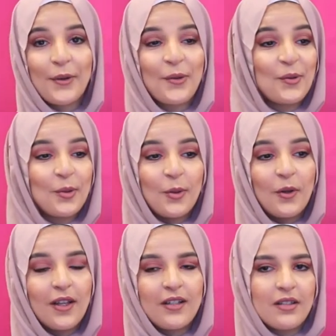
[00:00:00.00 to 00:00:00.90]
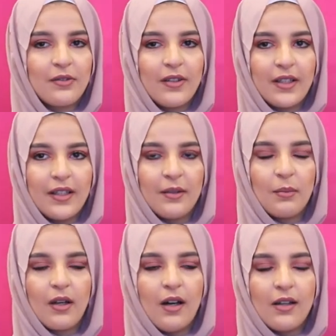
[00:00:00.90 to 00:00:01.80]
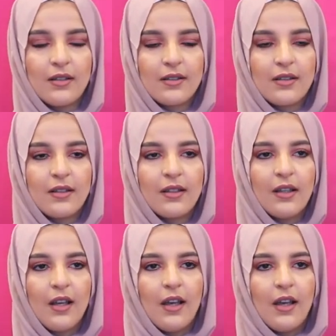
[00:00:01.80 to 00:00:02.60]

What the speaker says: cool and to fit in, but honestly,